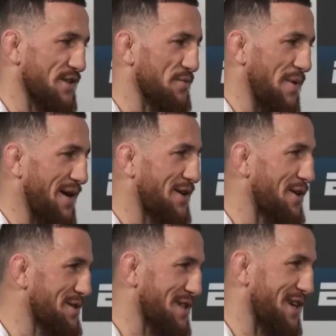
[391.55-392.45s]
"You're my
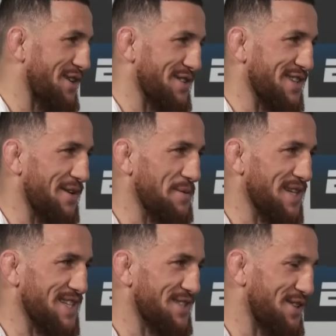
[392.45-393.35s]
coach now. I'm
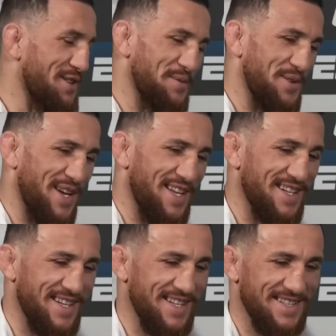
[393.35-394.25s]
gonna steal it from
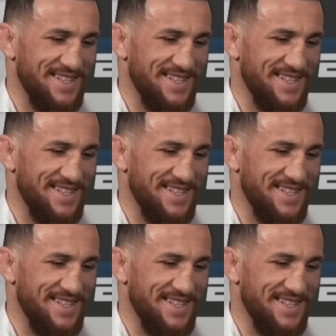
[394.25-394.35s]
Henry."